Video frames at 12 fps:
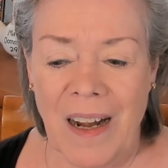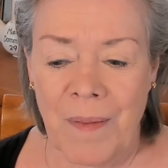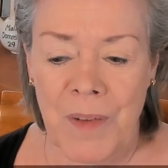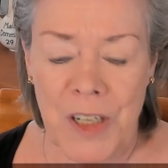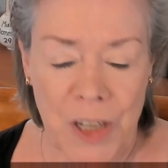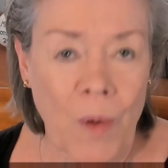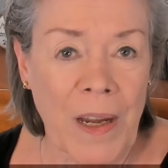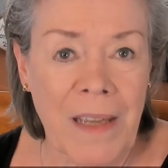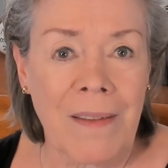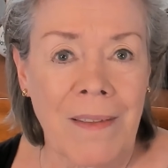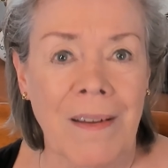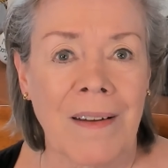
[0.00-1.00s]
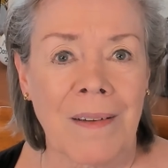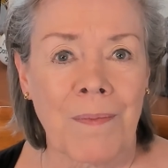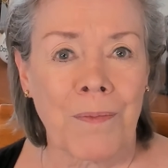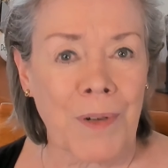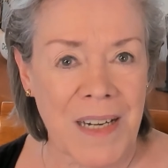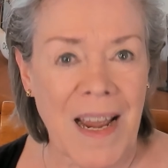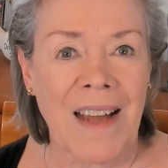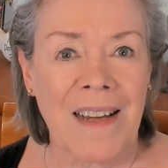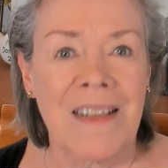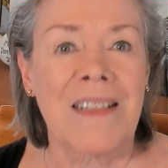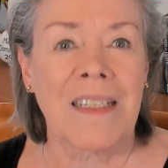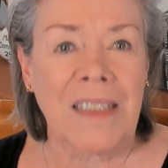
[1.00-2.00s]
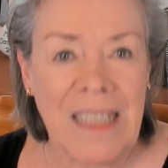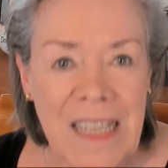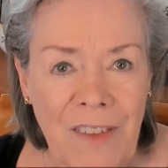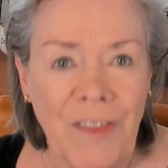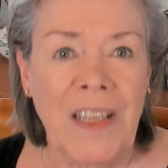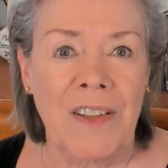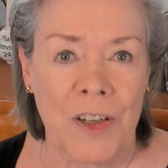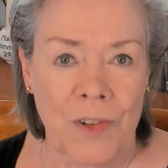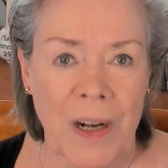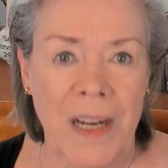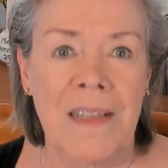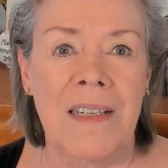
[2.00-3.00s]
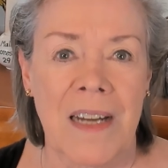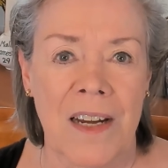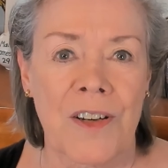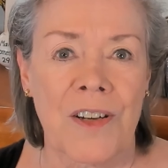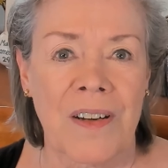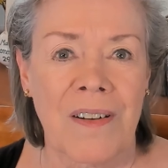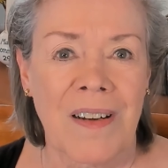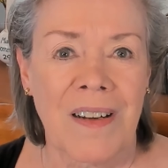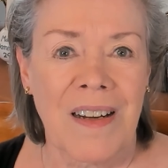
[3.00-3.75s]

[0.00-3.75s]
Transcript: showing the protagonist leaving the train station,